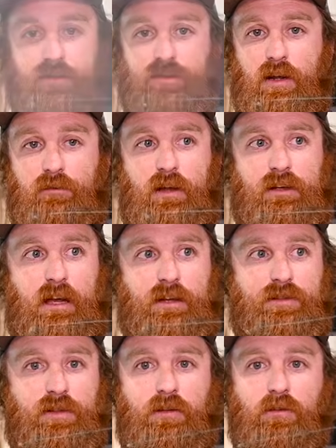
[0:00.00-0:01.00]
and stuff like
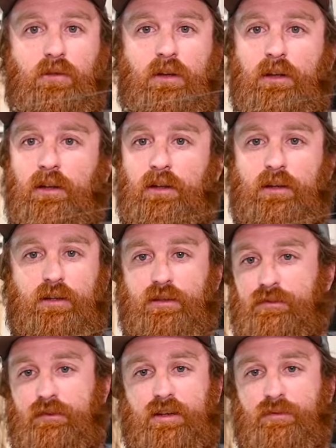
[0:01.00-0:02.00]
that too, it
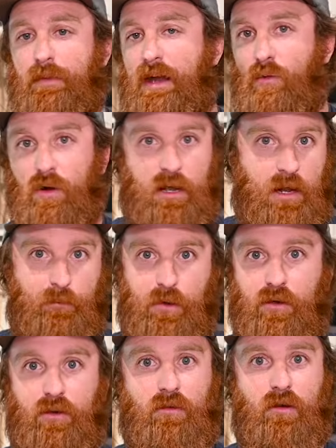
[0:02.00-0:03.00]
just doesn't matter what kind of
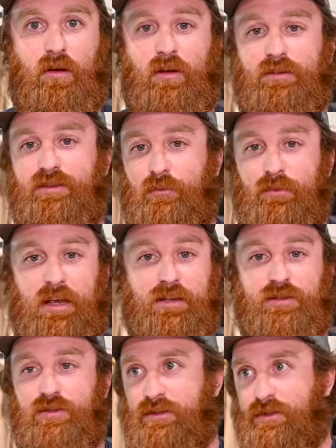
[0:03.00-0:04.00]
boat you're on. Some
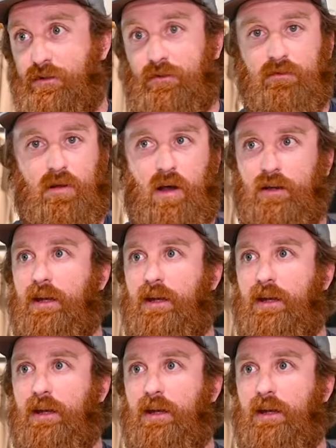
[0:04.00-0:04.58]
days you're not